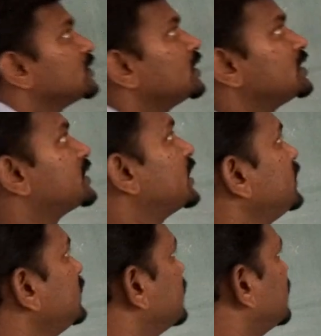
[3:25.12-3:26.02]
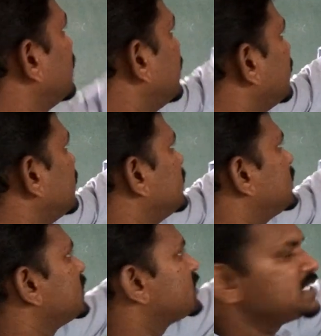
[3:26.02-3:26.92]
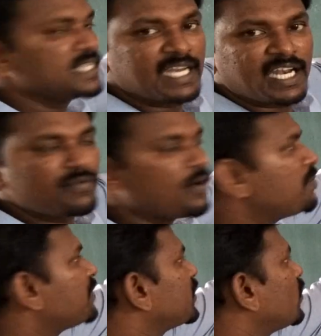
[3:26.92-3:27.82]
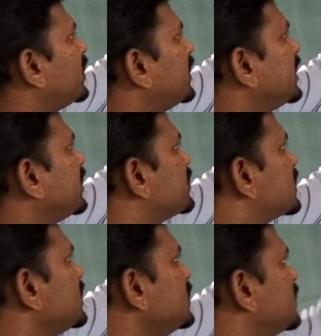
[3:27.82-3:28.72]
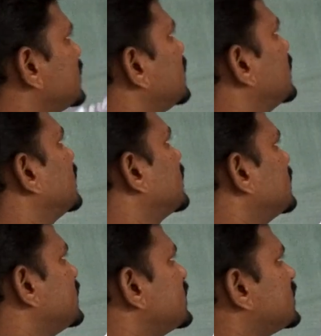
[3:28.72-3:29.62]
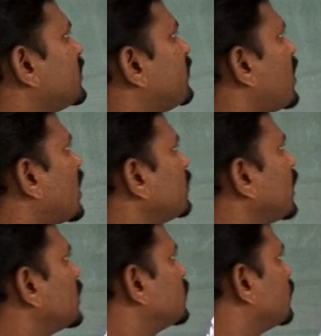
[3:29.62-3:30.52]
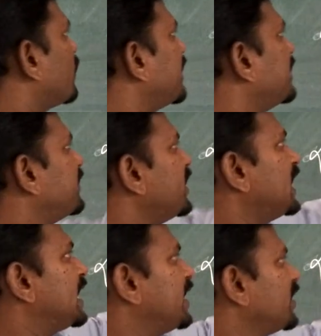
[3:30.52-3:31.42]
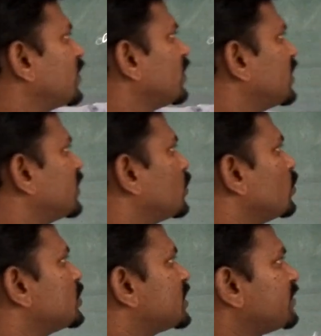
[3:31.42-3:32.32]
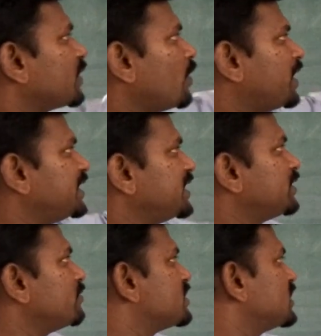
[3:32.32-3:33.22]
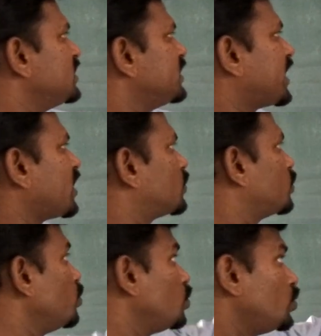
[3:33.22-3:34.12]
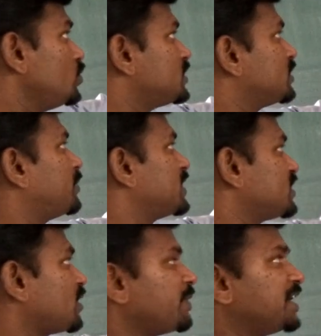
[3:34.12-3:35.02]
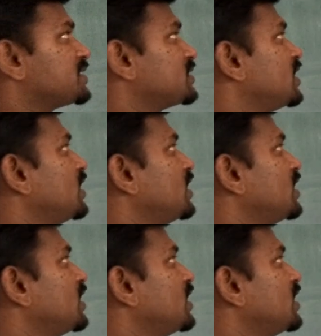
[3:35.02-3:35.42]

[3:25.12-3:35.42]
Listen, this is the general form of the quadratic equation. This is the formula to find the roots of the quadratic equation. There are two roots, plus or minus.